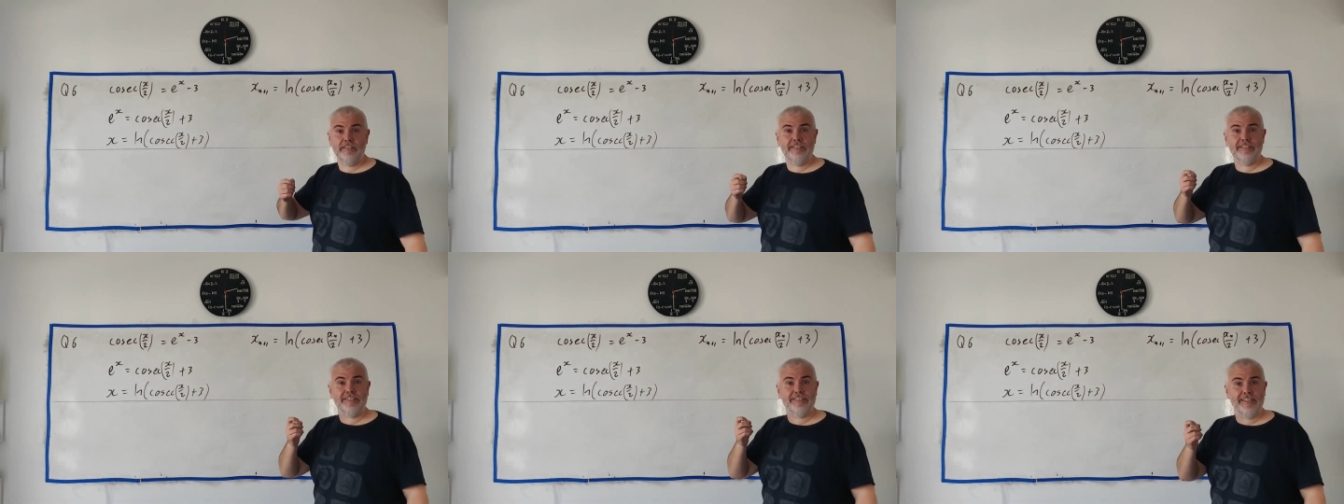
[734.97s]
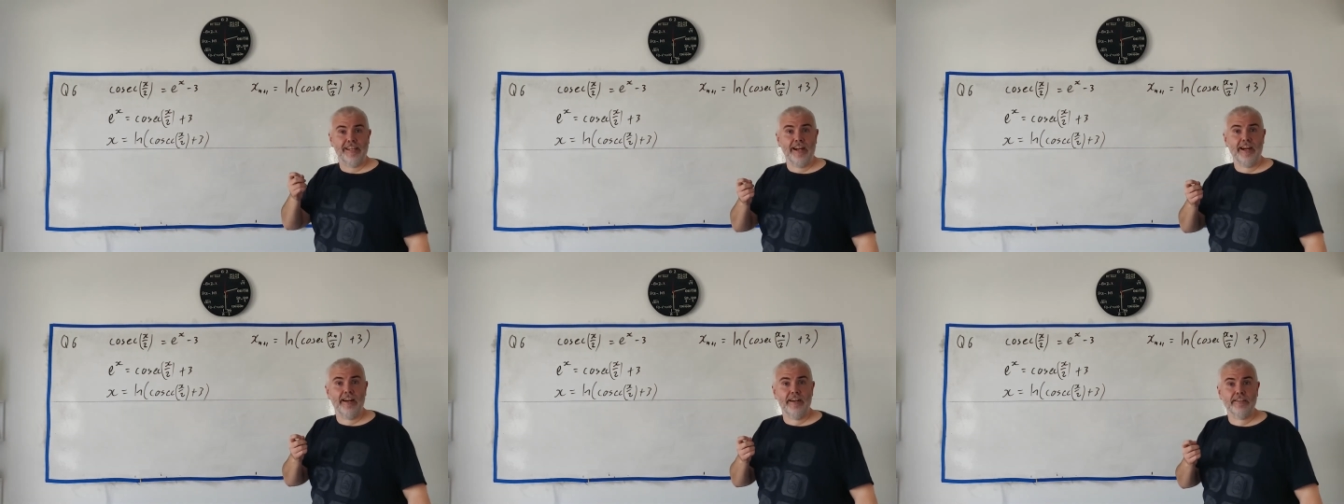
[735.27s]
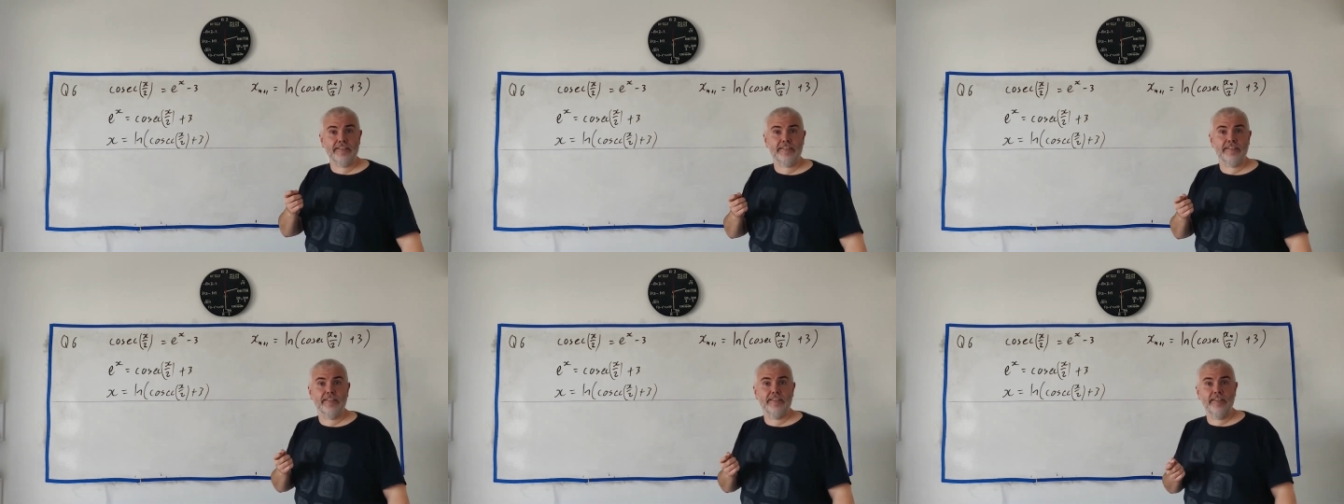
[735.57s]
to
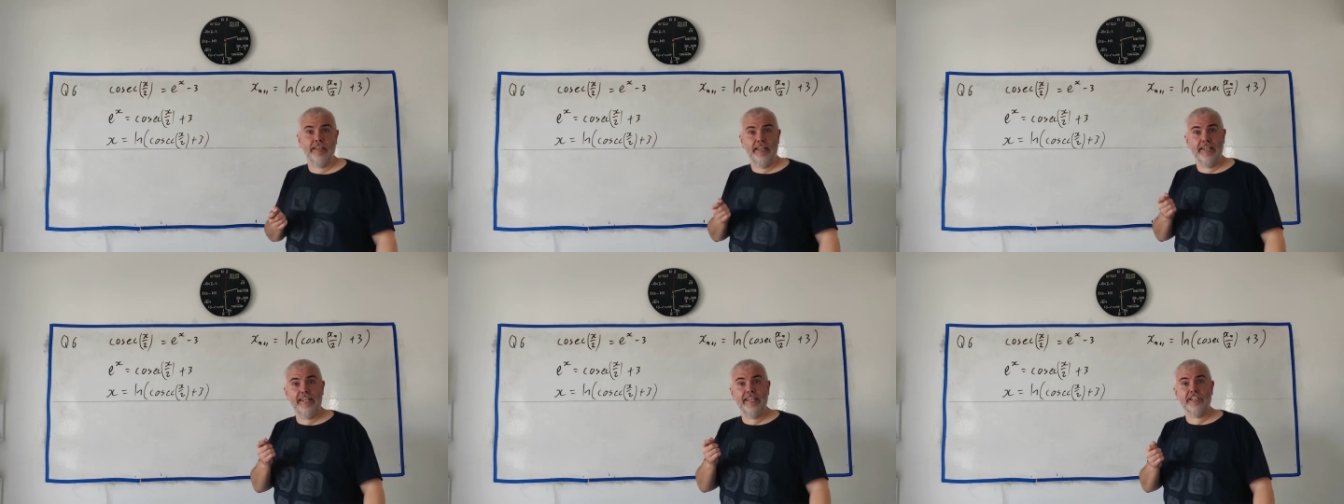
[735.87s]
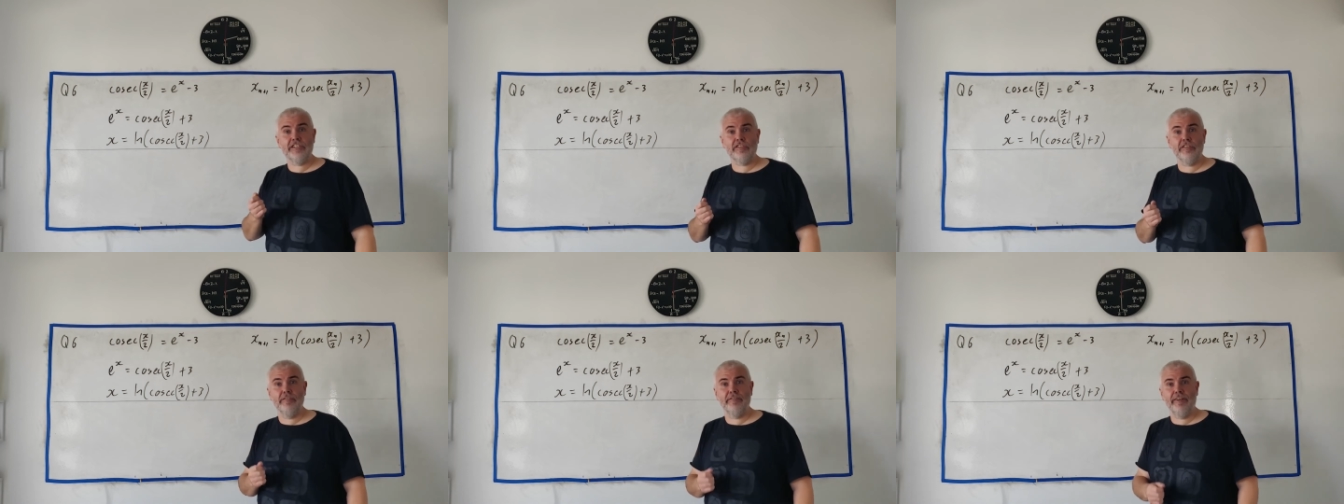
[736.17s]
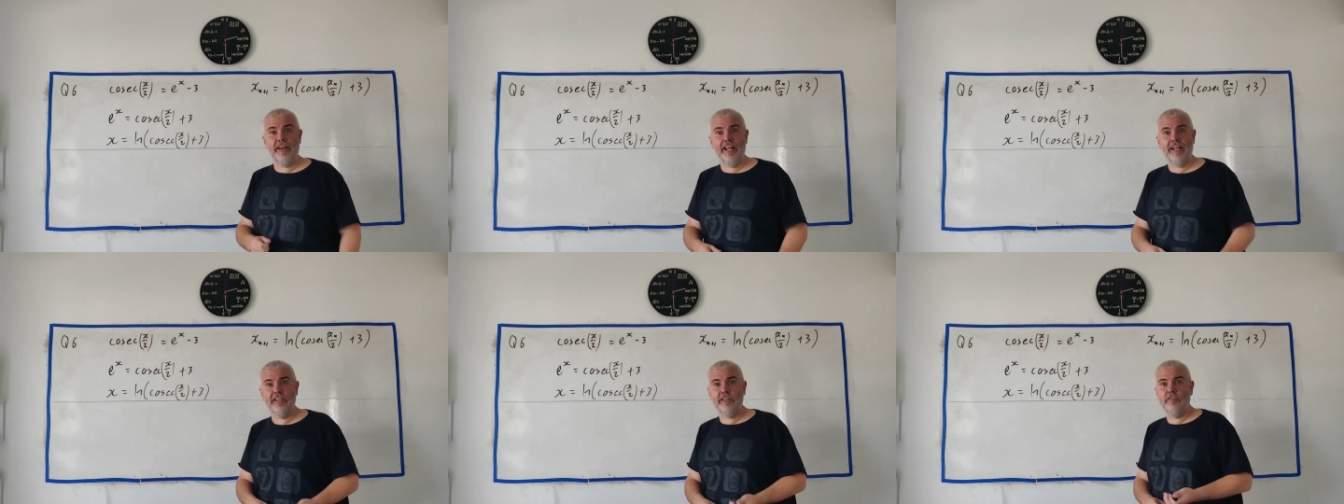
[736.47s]
start the initial
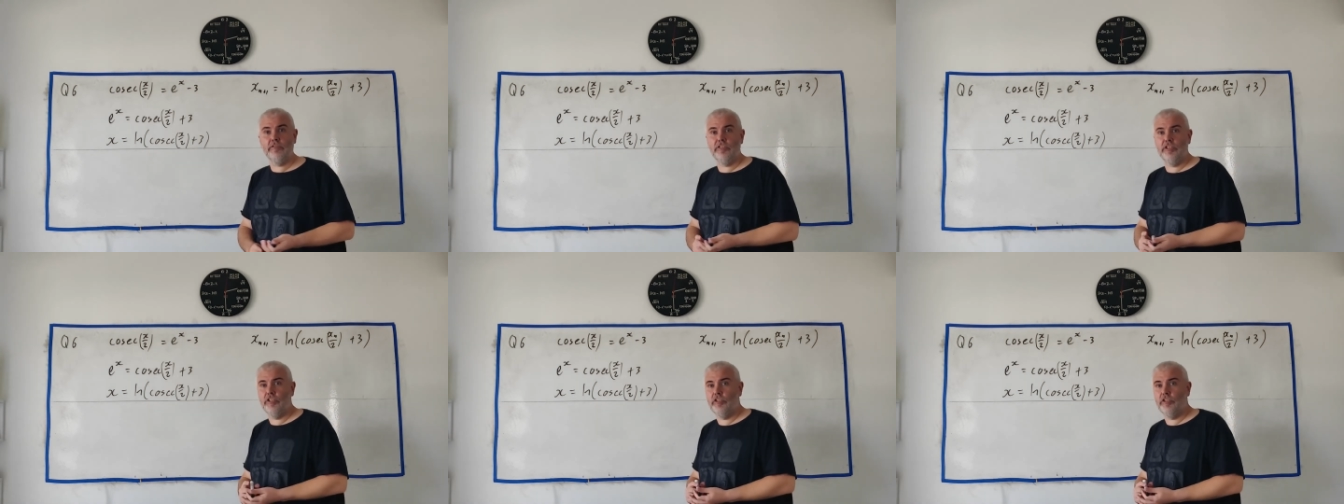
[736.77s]
value to